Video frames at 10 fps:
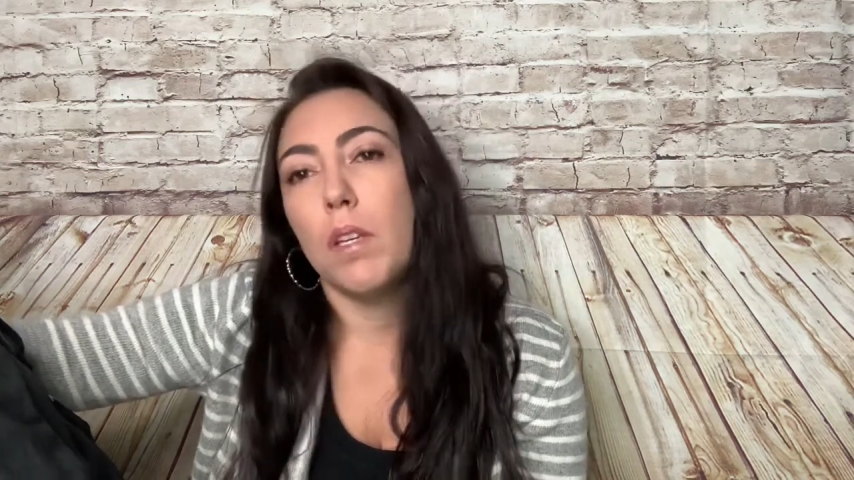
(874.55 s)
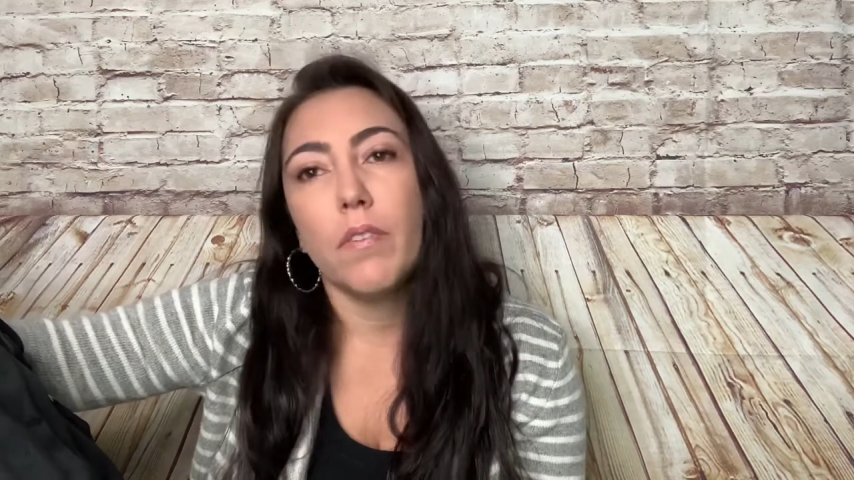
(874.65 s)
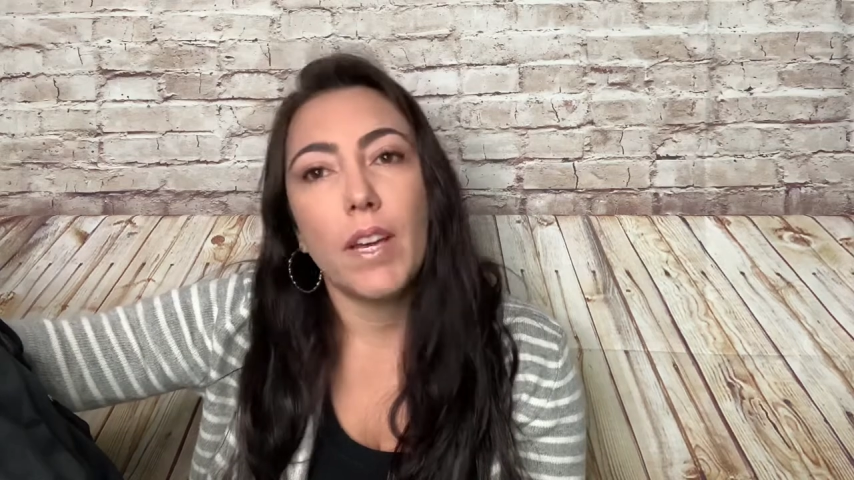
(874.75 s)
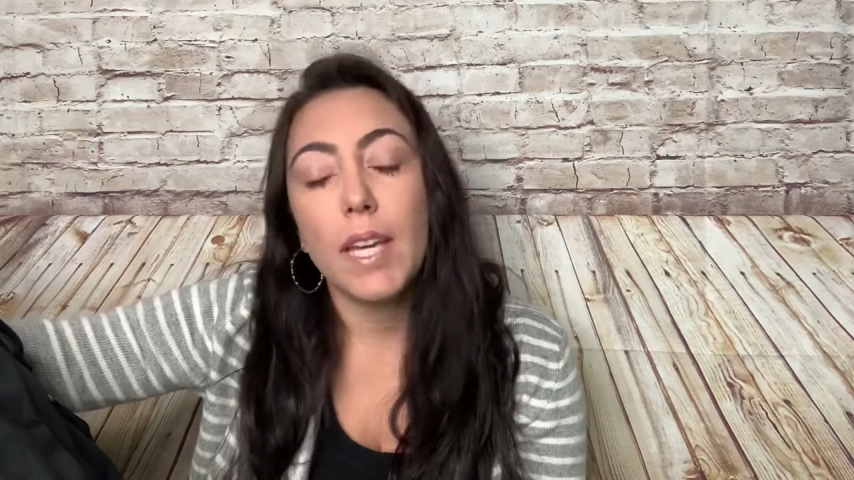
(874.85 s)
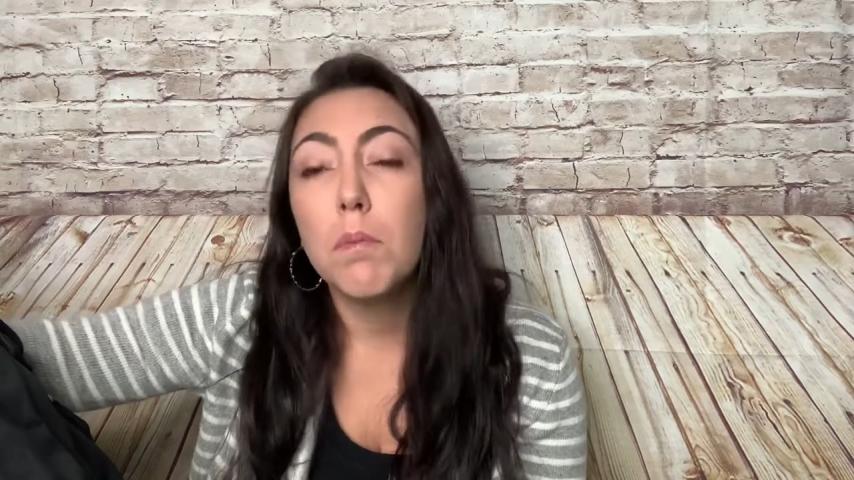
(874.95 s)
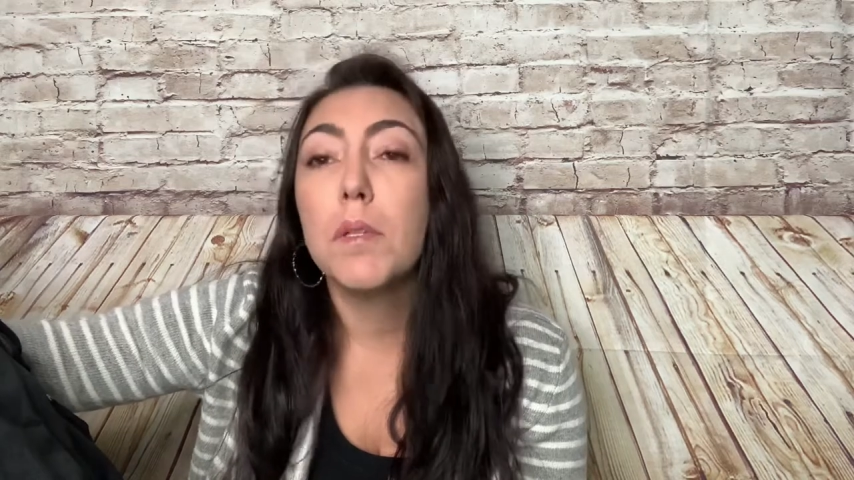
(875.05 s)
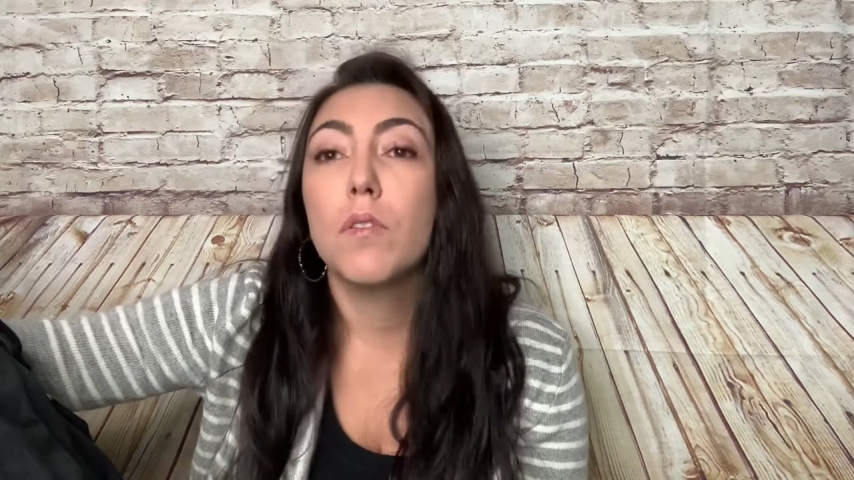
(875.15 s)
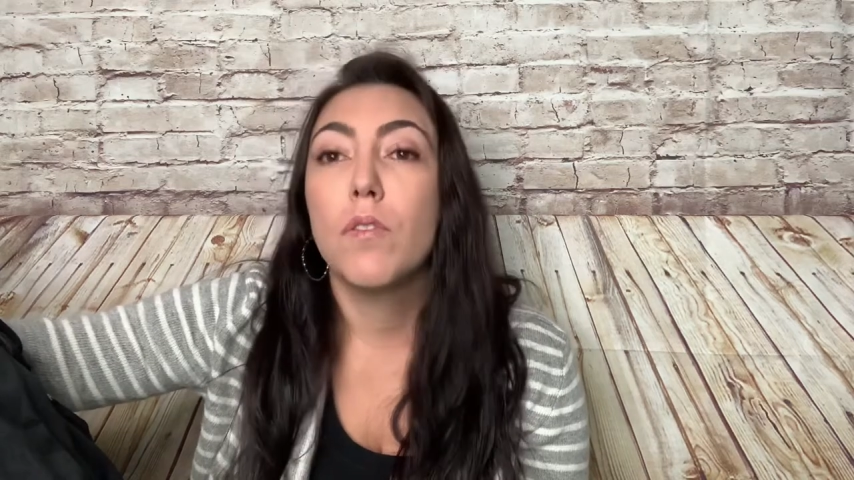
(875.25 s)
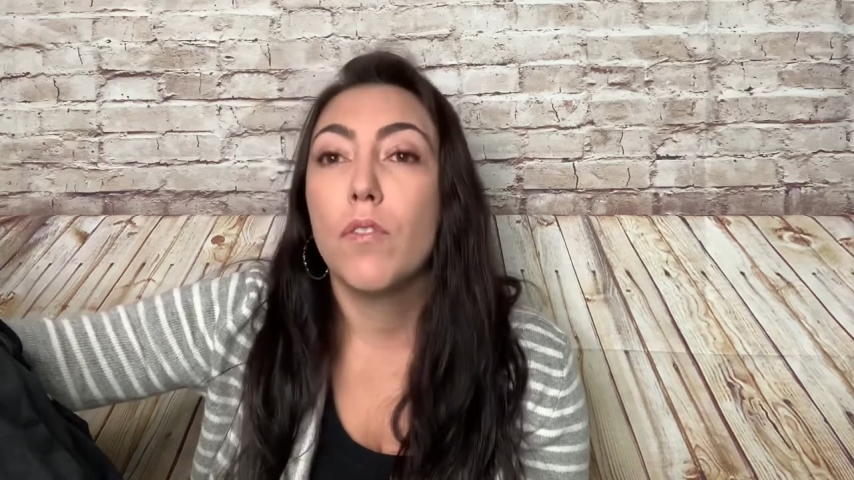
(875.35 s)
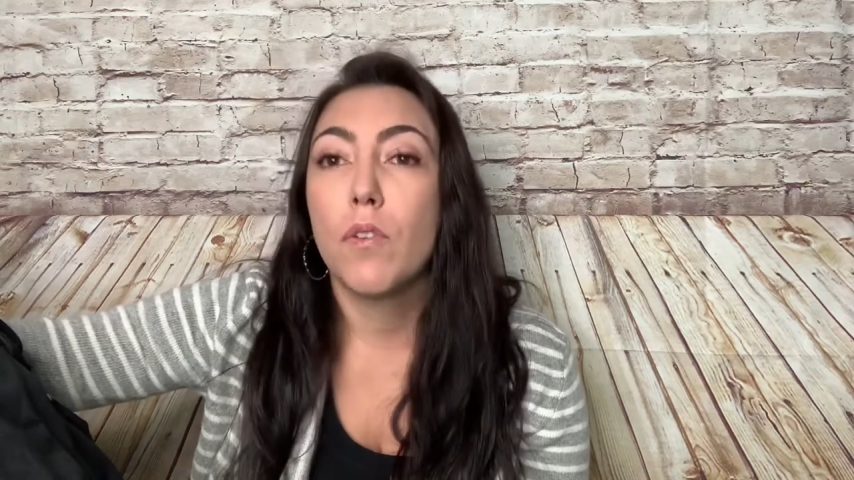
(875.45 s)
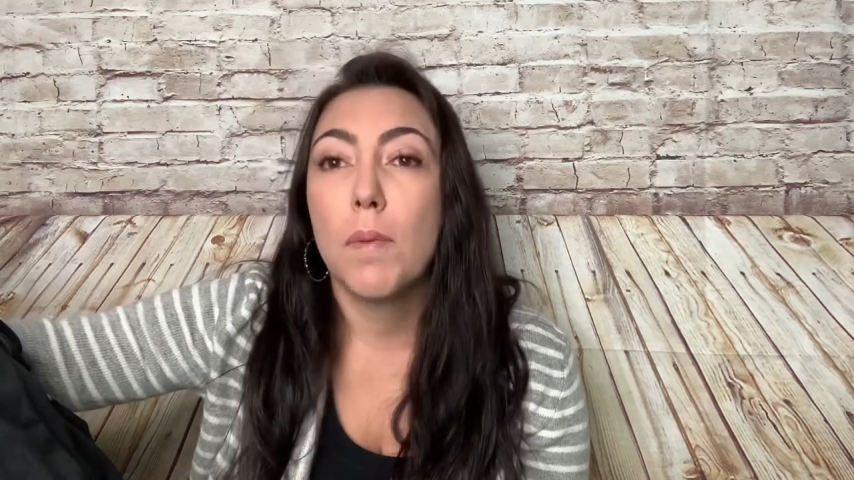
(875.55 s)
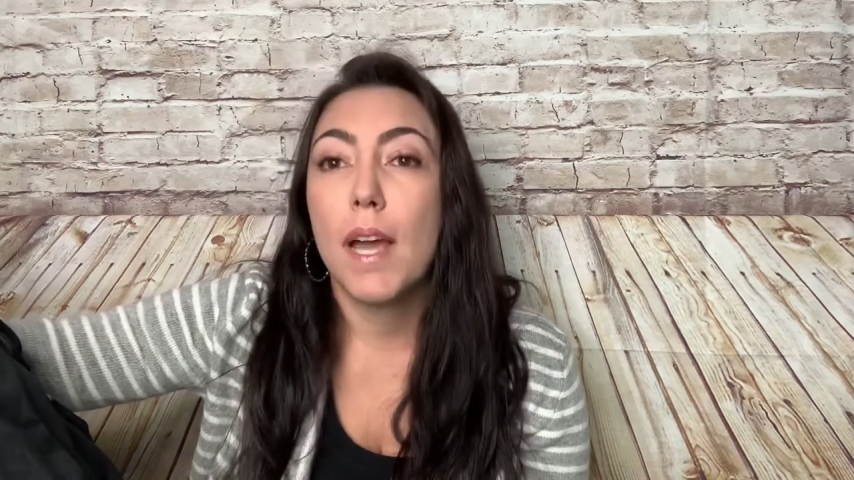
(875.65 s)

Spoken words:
if I keep it for my